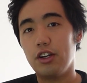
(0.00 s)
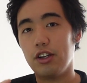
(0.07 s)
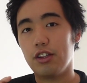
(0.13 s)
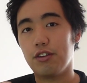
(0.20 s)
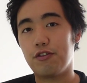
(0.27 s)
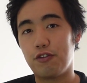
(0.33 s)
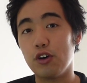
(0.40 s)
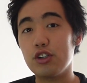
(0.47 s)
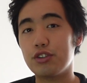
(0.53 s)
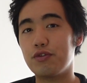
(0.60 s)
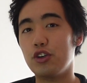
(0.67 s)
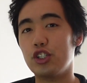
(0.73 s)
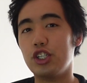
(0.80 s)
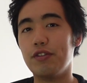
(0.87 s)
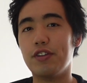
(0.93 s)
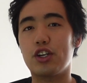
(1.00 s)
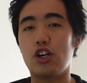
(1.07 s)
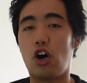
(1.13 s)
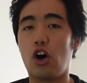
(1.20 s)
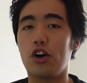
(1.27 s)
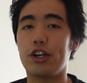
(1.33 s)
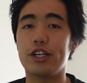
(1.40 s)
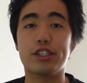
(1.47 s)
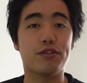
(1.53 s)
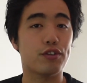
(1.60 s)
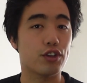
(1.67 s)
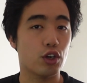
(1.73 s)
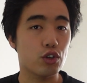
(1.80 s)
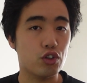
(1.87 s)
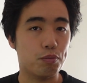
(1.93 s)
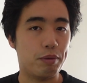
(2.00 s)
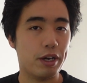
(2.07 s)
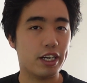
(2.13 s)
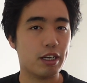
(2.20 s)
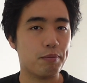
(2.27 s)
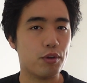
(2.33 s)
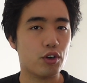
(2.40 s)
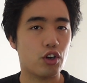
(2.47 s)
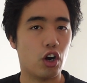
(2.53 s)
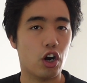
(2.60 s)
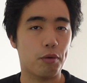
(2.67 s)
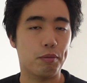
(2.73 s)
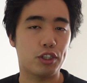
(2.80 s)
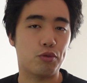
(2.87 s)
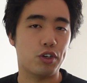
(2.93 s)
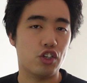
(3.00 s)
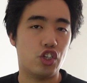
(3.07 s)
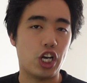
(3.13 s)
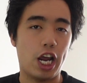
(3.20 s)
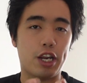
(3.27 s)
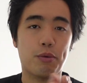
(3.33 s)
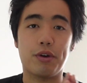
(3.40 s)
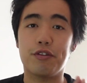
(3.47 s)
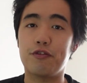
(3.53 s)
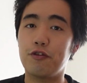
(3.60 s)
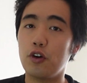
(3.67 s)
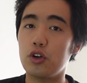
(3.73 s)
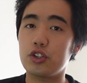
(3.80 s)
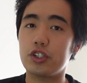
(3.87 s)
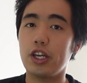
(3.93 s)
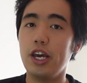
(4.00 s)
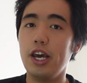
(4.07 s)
The first version of the card is for those who picked up their card between January 1st